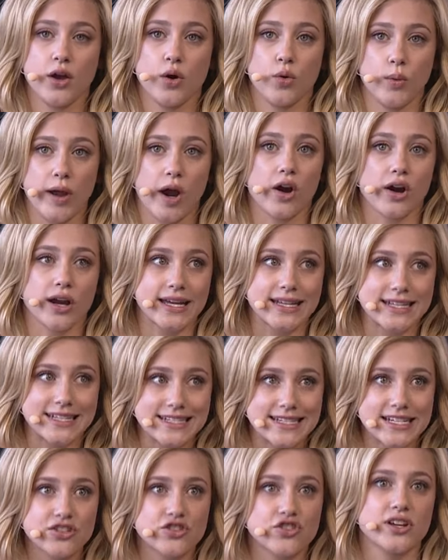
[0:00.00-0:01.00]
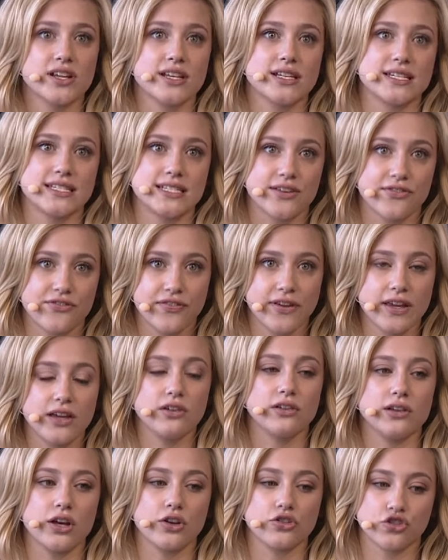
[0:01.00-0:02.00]
We are conditioned to
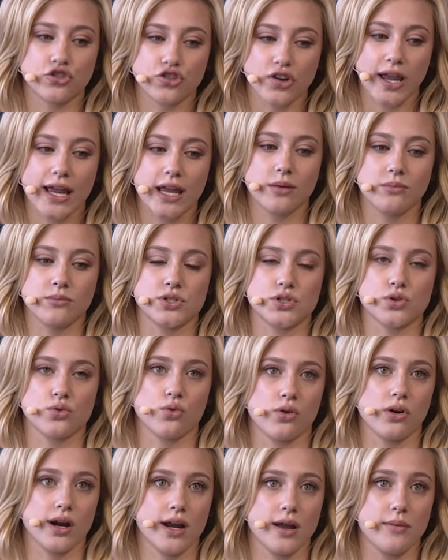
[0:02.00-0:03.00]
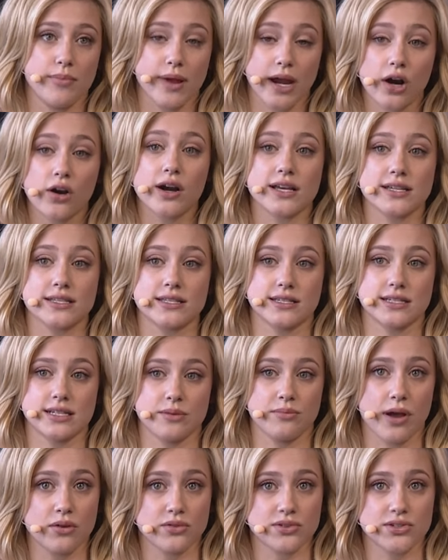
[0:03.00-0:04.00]
feel ashamed or embarrassed
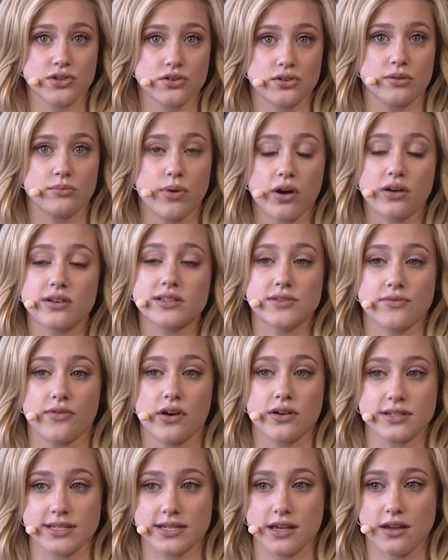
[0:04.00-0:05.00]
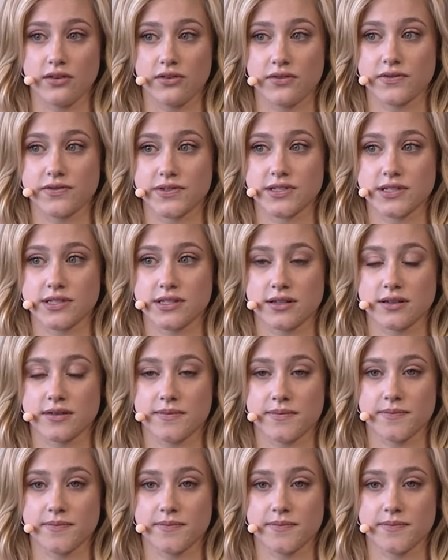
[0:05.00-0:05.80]
about certain parts of ourselves.